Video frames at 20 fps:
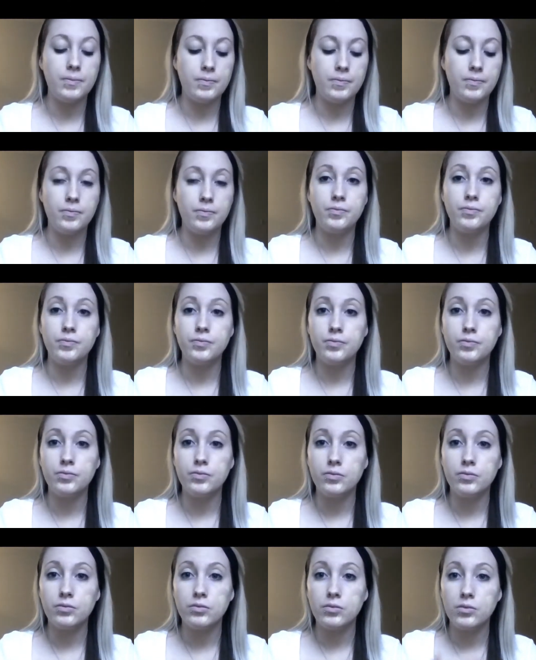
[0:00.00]

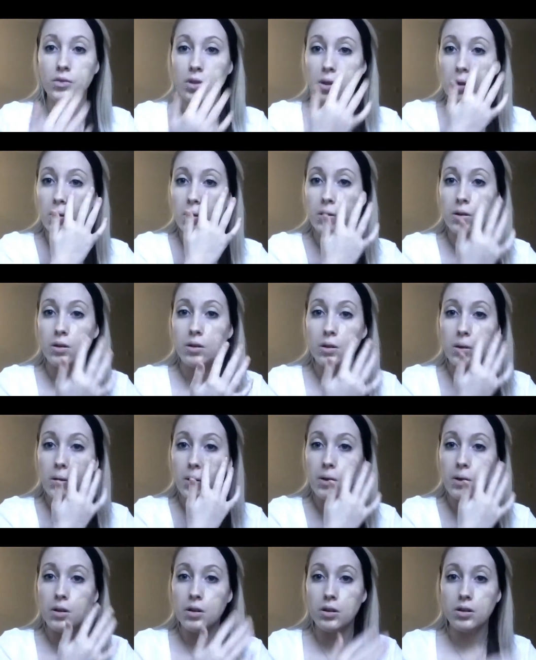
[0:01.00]

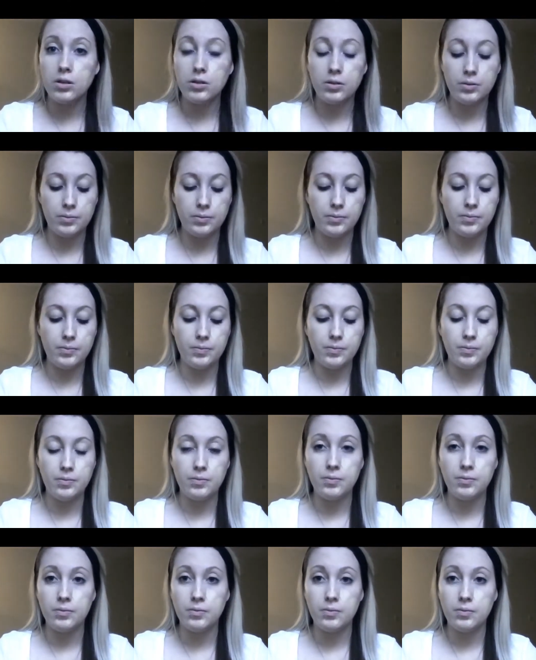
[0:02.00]

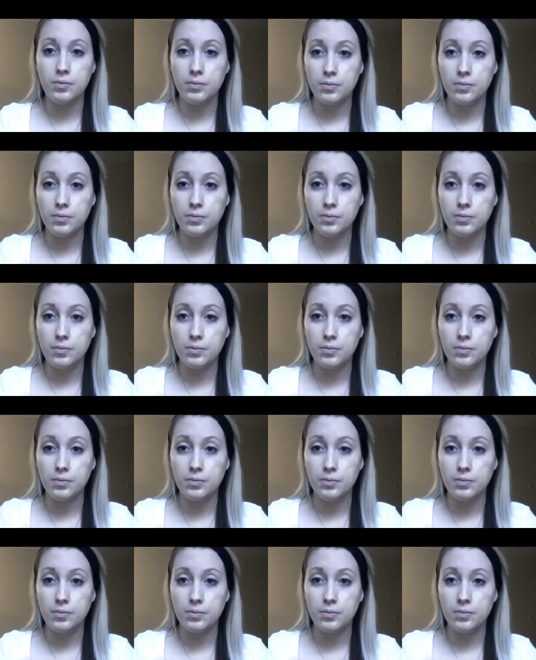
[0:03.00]
Nothing is said.